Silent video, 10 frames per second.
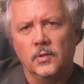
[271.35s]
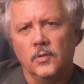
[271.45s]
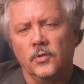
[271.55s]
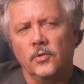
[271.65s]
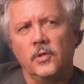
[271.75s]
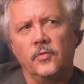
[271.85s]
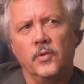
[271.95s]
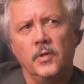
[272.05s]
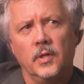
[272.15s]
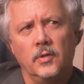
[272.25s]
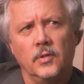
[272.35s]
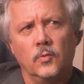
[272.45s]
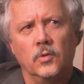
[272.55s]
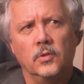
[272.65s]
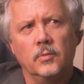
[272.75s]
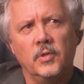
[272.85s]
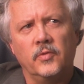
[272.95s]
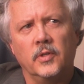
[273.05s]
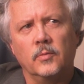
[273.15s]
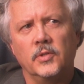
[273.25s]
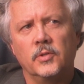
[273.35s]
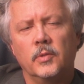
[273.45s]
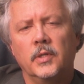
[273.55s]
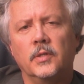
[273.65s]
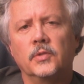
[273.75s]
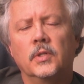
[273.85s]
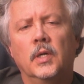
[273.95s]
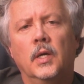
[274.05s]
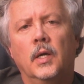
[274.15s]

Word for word: go thirty feet out in the world and be felt by somebody else?